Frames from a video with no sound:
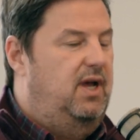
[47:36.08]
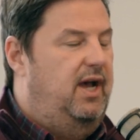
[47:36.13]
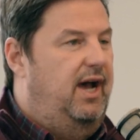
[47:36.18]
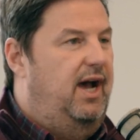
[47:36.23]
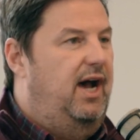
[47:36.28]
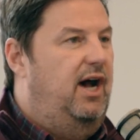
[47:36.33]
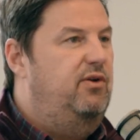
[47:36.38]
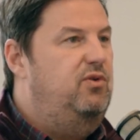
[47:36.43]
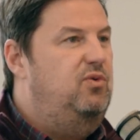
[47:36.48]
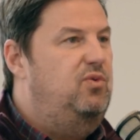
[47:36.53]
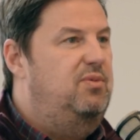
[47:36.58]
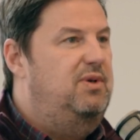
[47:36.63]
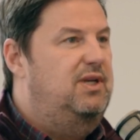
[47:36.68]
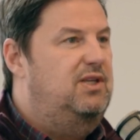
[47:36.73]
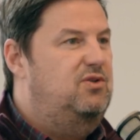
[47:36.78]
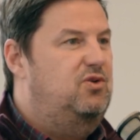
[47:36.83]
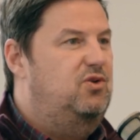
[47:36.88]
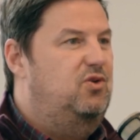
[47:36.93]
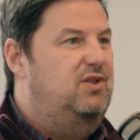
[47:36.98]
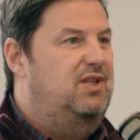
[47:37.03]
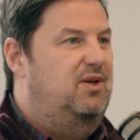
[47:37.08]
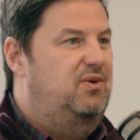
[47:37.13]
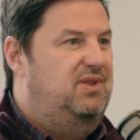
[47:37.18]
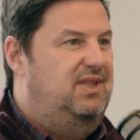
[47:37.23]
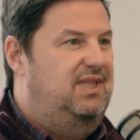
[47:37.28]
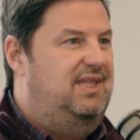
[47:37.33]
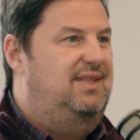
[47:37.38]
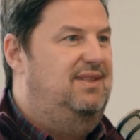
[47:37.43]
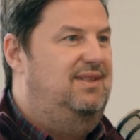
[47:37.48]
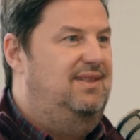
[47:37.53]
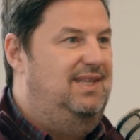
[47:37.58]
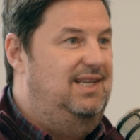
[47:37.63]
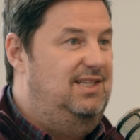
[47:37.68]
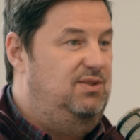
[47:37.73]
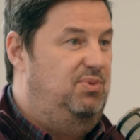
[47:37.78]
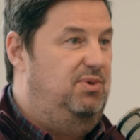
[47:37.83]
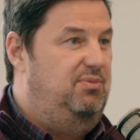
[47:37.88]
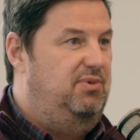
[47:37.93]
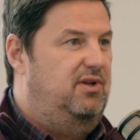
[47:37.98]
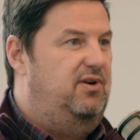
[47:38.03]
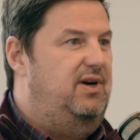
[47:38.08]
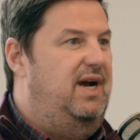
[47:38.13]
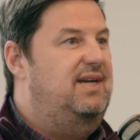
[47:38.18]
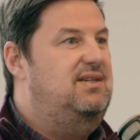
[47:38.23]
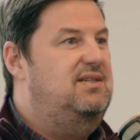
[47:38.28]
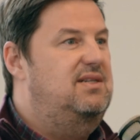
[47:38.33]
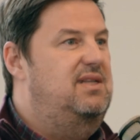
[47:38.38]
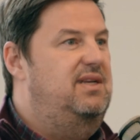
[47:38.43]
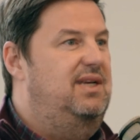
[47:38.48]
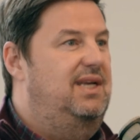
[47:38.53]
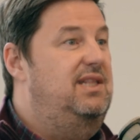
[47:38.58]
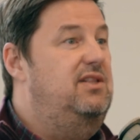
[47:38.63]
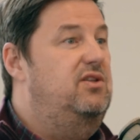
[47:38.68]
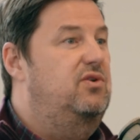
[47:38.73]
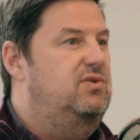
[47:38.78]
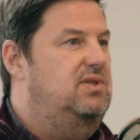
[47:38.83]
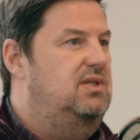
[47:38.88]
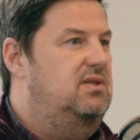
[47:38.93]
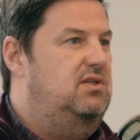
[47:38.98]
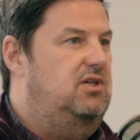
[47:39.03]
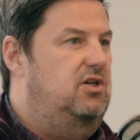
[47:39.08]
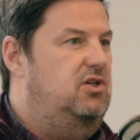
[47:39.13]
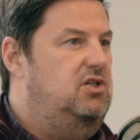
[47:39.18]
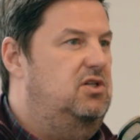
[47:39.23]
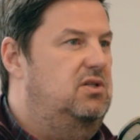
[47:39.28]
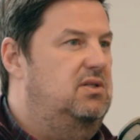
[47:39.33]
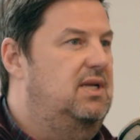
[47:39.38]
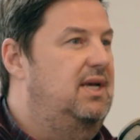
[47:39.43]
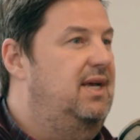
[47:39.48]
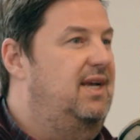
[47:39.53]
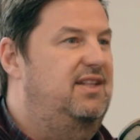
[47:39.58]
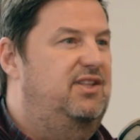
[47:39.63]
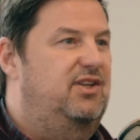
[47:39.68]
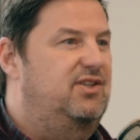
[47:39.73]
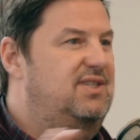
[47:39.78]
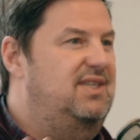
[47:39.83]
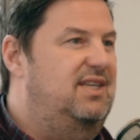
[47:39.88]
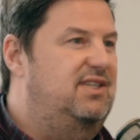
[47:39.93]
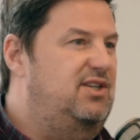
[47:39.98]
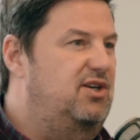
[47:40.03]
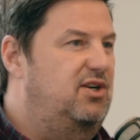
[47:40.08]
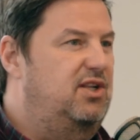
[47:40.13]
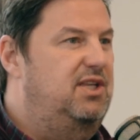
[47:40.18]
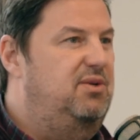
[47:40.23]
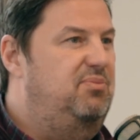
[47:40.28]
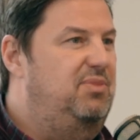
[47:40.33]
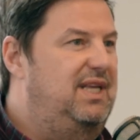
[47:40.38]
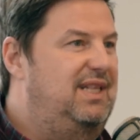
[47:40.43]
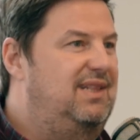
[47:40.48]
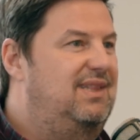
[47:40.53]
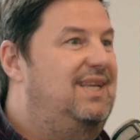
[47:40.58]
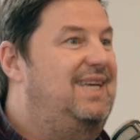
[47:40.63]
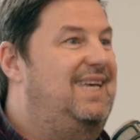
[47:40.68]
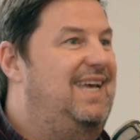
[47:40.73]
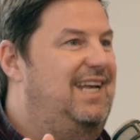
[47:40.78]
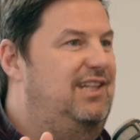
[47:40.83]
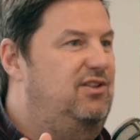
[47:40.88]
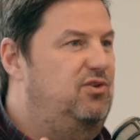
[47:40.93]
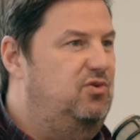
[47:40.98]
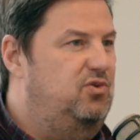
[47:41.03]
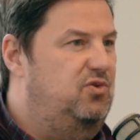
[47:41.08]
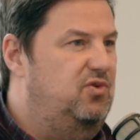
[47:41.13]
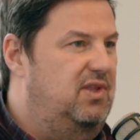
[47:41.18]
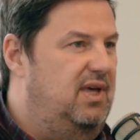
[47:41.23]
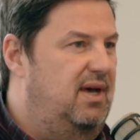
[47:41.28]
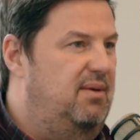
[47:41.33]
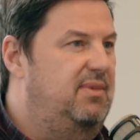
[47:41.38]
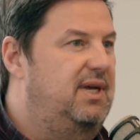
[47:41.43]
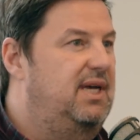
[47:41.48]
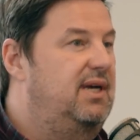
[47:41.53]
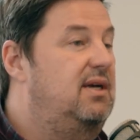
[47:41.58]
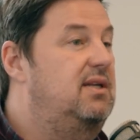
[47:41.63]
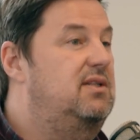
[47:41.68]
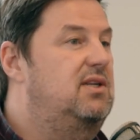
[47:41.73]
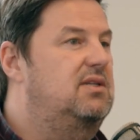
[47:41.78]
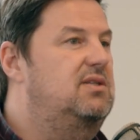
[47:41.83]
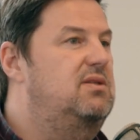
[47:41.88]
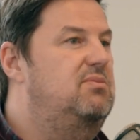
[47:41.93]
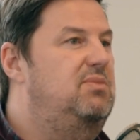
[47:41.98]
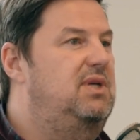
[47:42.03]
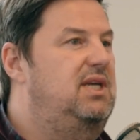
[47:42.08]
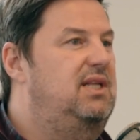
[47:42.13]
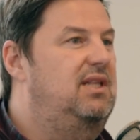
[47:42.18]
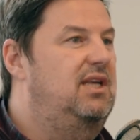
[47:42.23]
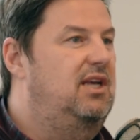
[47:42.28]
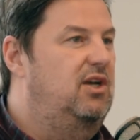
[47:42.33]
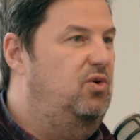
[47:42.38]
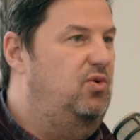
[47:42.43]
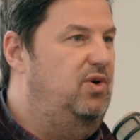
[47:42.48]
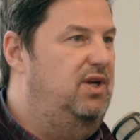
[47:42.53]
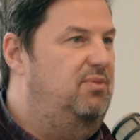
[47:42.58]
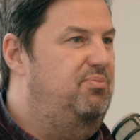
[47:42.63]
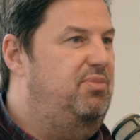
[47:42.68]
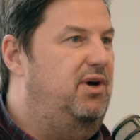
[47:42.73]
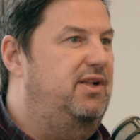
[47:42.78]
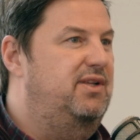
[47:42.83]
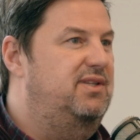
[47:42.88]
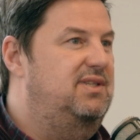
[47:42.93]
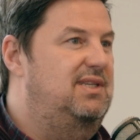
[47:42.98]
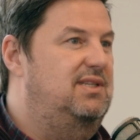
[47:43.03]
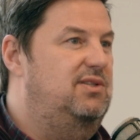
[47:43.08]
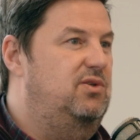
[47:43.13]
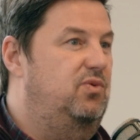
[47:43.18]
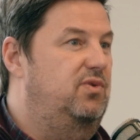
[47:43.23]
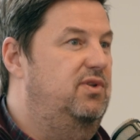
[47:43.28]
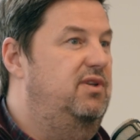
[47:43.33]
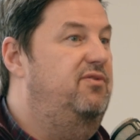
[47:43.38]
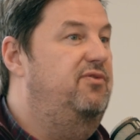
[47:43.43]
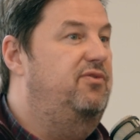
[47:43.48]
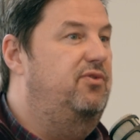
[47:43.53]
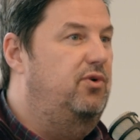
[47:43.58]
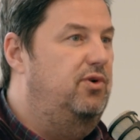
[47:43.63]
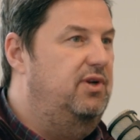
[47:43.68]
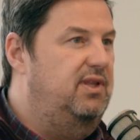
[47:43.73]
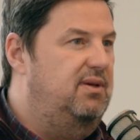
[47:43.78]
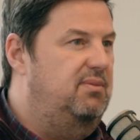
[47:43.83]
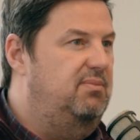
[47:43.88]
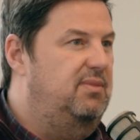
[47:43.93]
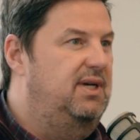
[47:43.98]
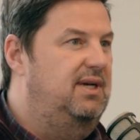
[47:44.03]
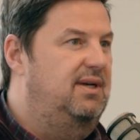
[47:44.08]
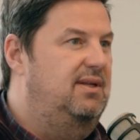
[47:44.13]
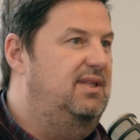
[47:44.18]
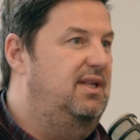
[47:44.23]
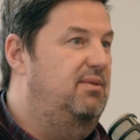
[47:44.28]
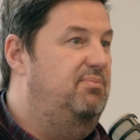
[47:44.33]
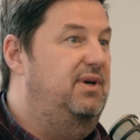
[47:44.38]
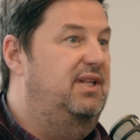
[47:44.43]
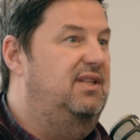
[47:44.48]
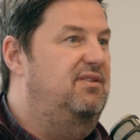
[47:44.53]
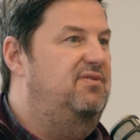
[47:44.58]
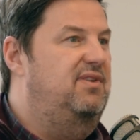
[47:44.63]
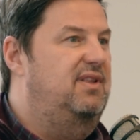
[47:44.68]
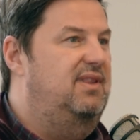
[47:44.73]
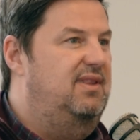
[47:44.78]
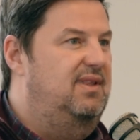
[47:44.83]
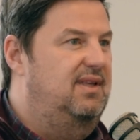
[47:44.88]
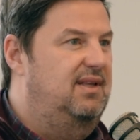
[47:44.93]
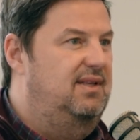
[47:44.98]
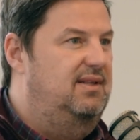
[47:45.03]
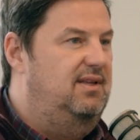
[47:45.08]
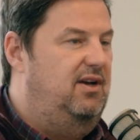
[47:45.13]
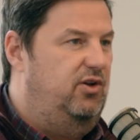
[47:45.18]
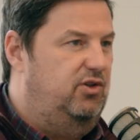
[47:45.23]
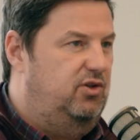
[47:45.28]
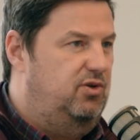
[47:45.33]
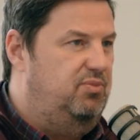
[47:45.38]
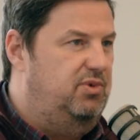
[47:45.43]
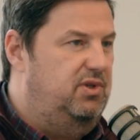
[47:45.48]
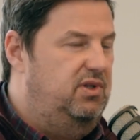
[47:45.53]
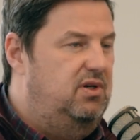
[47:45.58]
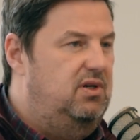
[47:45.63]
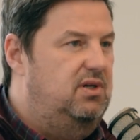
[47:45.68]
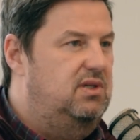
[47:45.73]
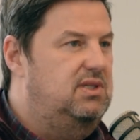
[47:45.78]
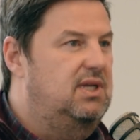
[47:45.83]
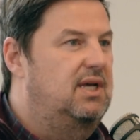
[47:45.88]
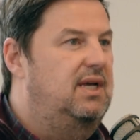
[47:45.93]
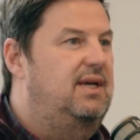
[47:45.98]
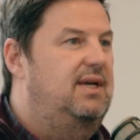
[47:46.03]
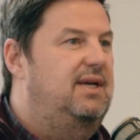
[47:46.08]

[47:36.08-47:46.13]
How do we make sure that these people are actually in those discussions? It doesn't necessarily mean cater to them. It doesn't mean create policies only for them that benefit entrepreneurs.